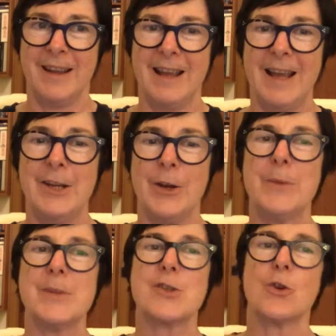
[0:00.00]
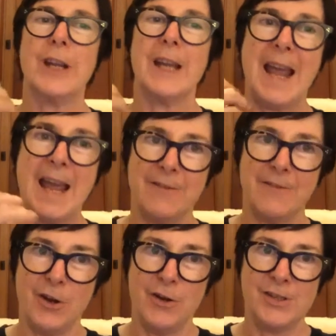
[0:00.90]
you know, he was talking at
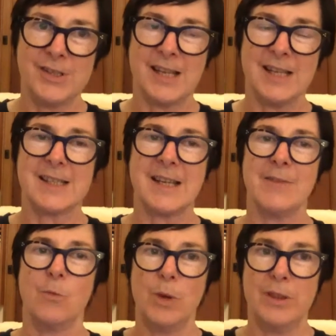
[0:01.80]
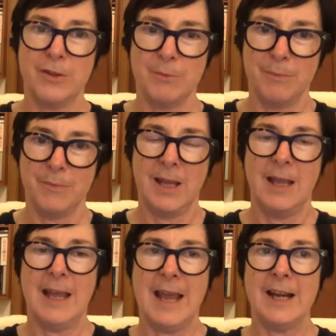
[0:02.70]
voters instead of with them.
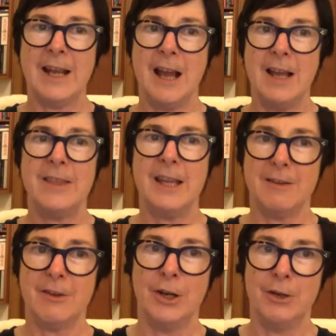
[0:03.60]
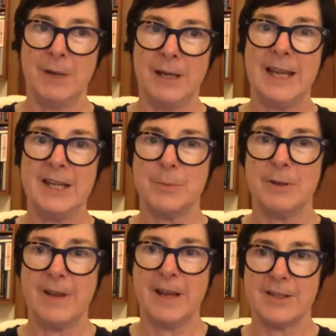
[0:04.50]
And I, I think, you know, again, to be
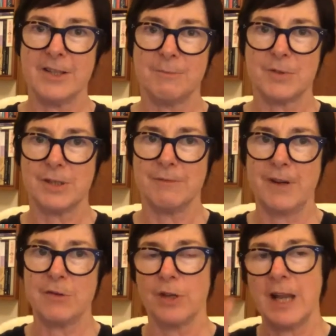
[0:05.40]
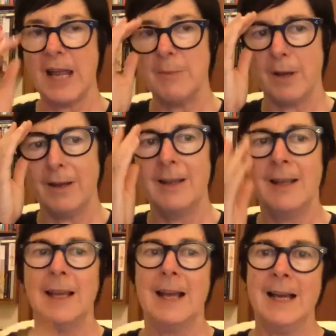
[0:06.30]
fair to, to federal Labor,
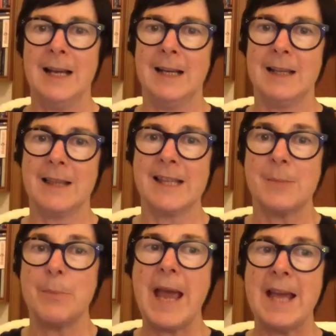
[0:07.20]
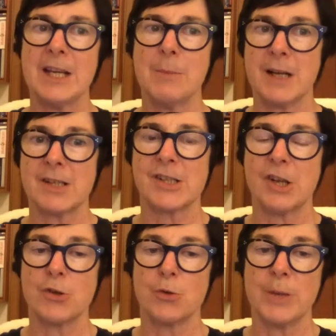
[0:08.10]
uh, there's a pattern amongst
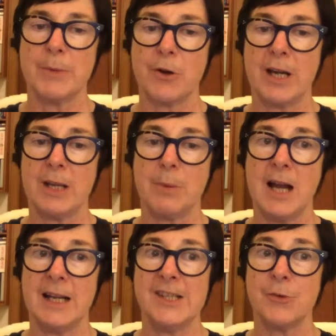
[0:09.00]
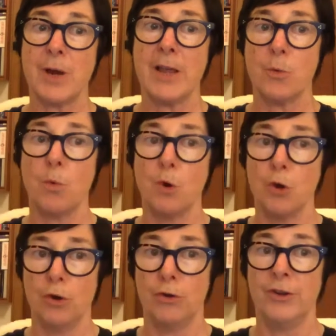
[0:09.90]
social democratic parties around the
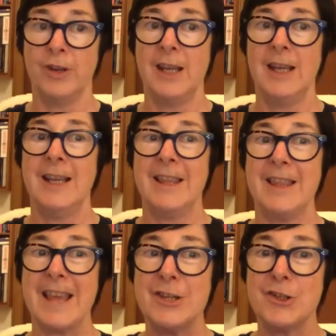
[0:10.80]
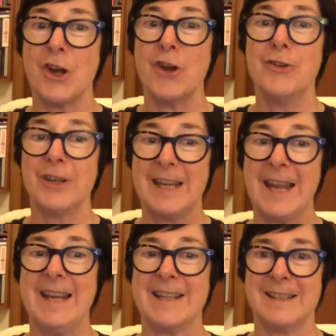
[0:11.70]
world that they don't
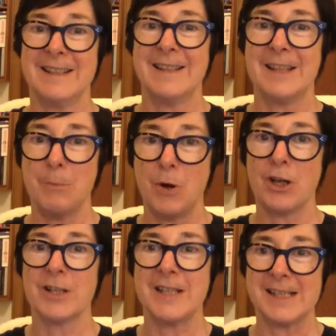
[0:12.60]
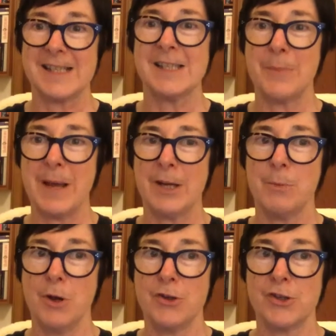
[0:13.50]
get that politics is about
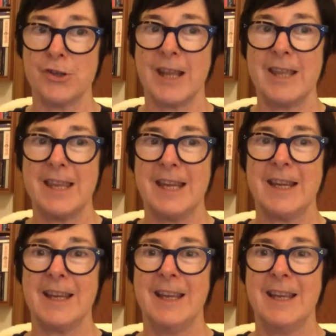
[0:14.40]
emotion. They think